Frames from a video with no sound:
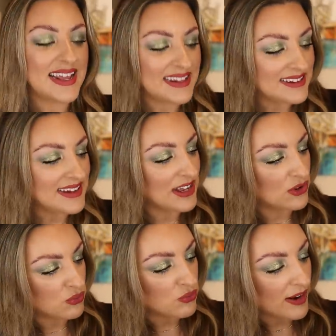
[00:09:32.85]
is
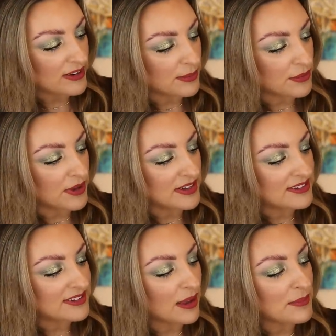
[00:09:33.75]
incredible and
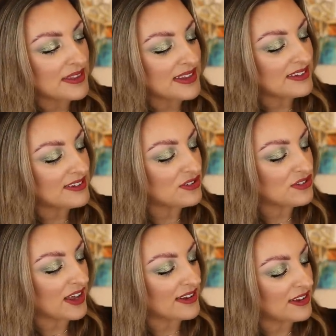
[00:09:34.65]
some of these
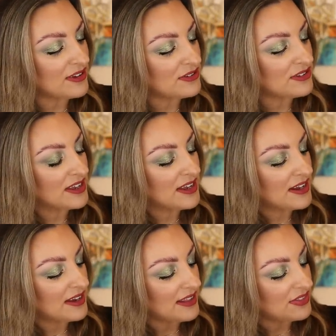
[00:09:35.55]
shadows
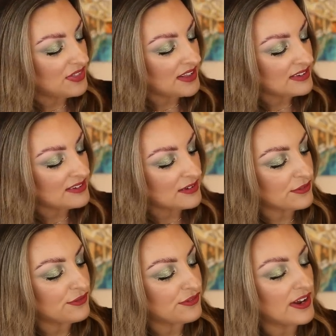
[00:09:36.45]
like this
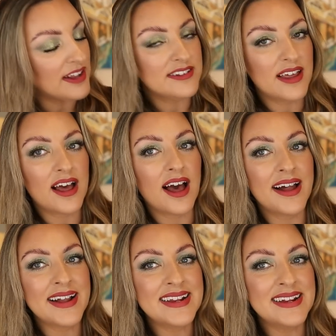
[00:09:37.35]
flutter
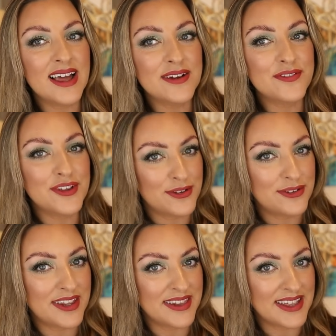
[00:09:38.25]
I love
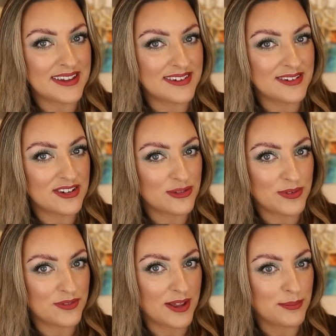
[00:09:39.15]
using this just
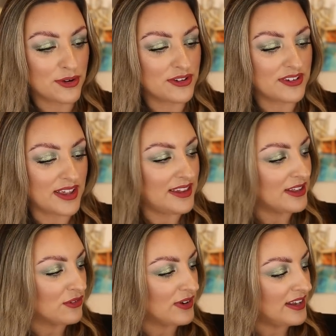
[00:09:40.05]
with like bronzer in
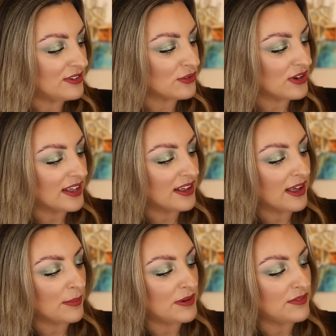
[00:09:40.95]
the crease or like a
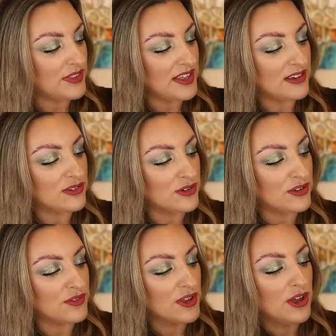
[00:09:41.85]
couple of these sort
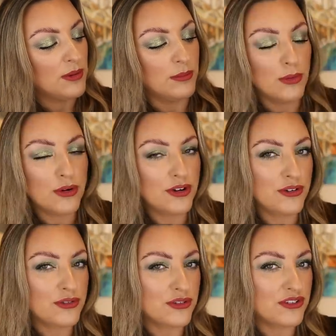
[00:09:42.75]
of more
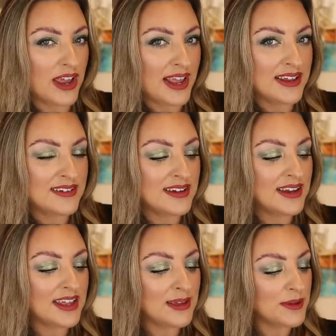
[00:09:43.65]
neutral shades in
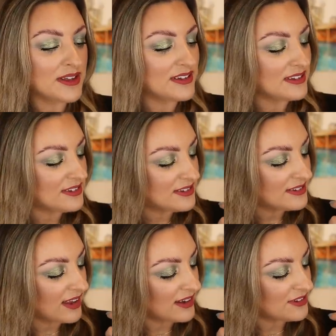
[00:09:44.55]
here because it's
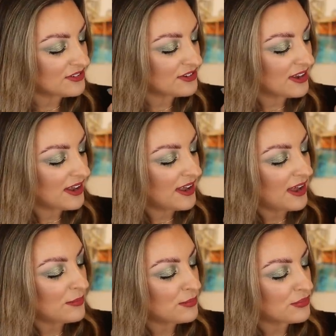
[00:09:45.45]
such
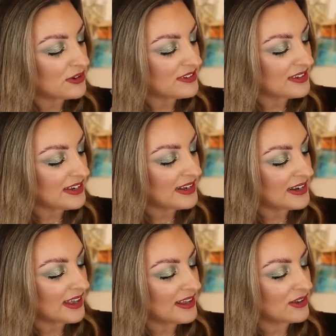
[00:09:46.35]
a pretty
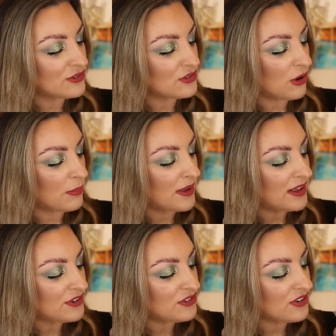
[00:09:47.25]
like
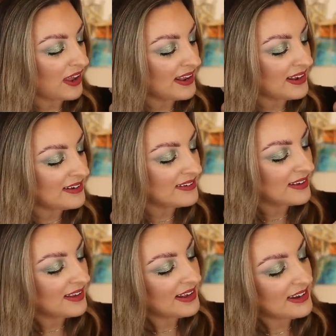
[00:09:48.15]
topper shade
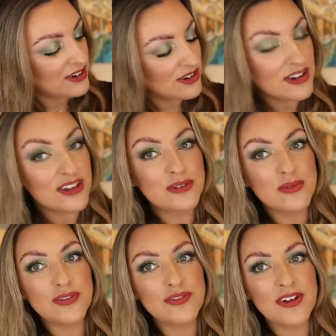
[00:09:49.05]
look at the
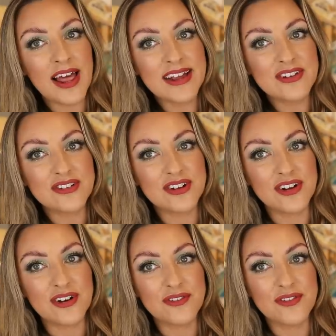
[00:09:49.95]
reflection
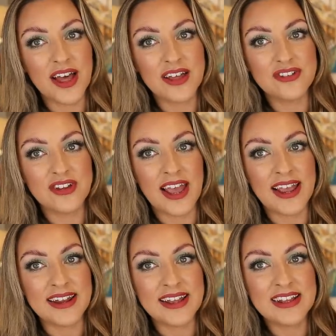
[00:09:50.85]
of that
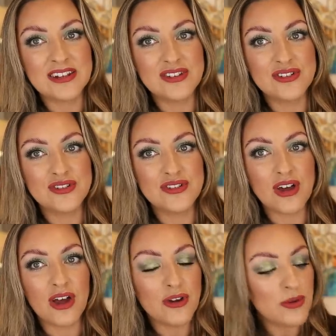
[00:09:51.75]
shade it's
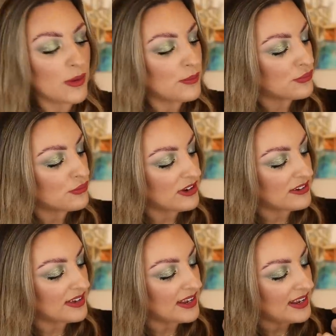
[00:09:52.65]
so
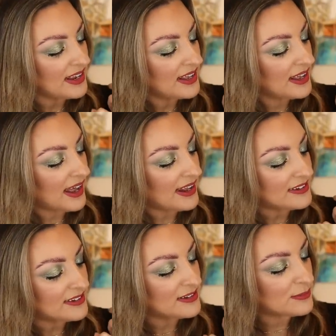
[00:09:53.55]
pretty
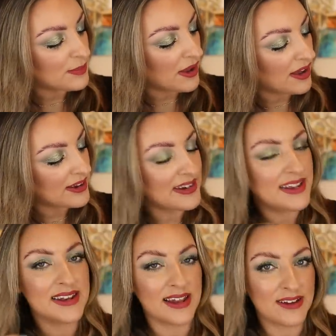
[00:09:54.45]
and sparkly
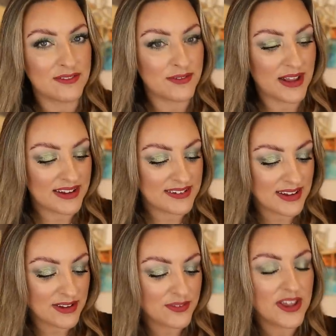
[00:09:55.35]
and light
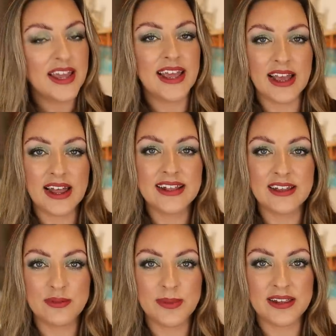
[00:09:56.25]
reflective it kind of
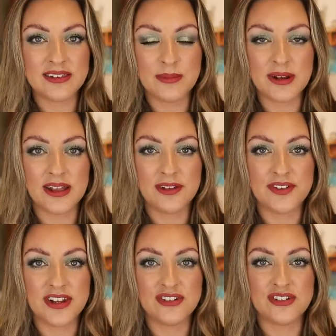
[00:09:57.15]
gives me a similar
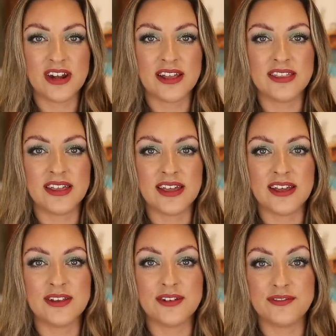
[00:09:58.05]
finish to like
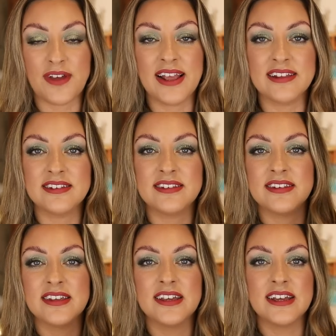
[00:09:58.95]
the the
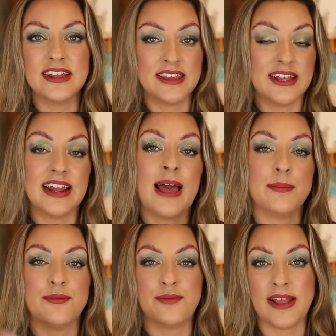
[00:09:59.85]
face the
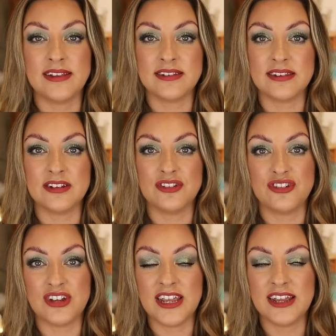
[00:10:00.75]
glam face and
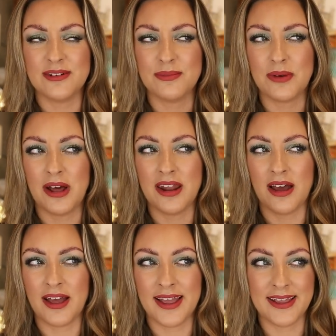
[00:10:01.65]
cheek and
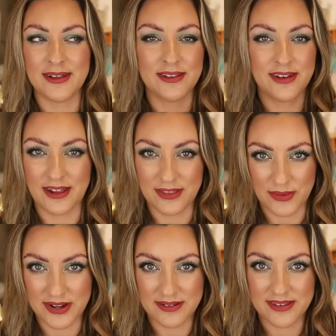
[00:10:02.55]
I, you know, the
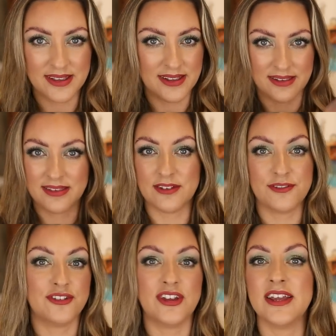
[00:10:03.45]
one, the, the
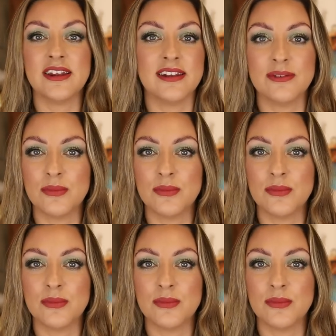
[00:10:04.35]
chicken